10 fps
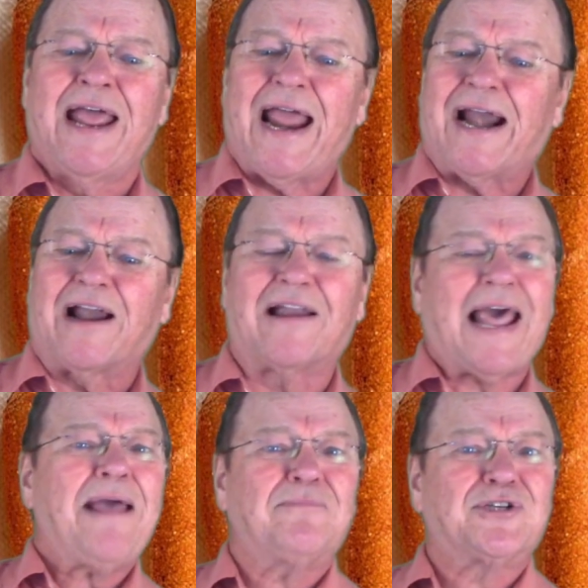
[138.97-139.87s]
and
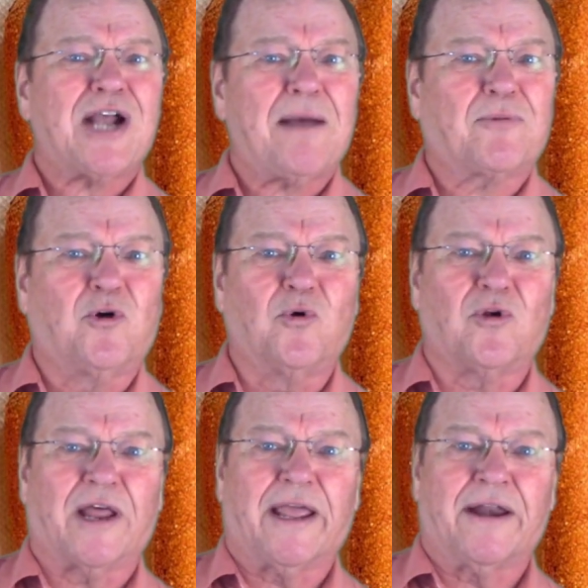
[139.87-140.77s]
lamb chop
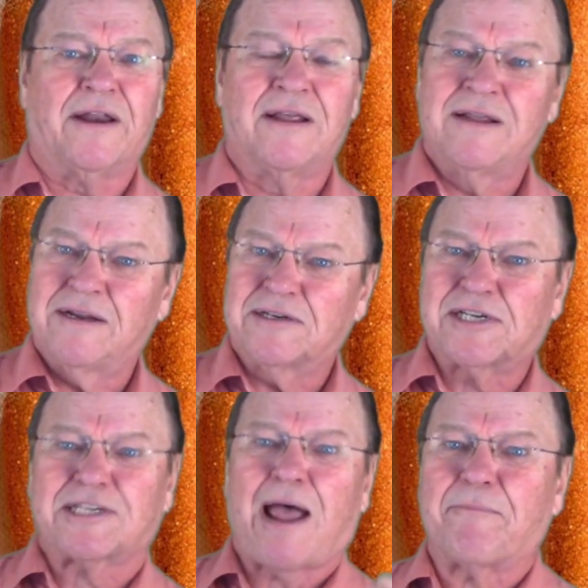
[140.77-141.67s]
Kool-Aid.
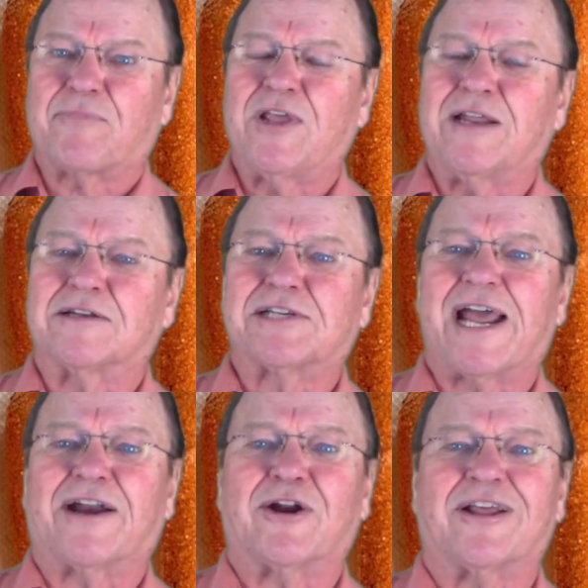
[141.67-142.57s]
Stop the
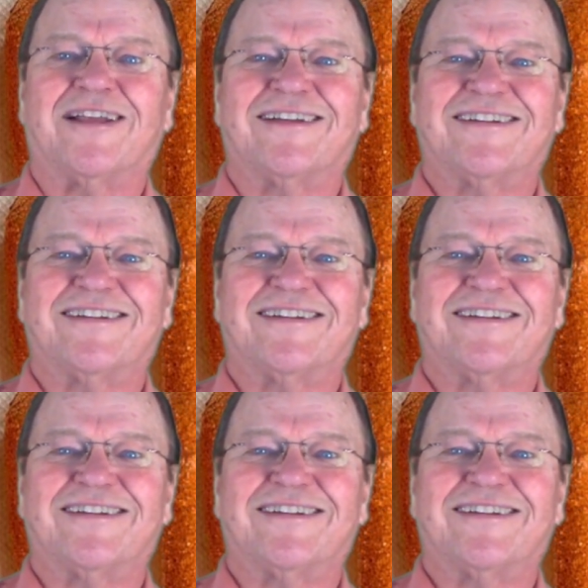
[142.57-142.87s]
insanity.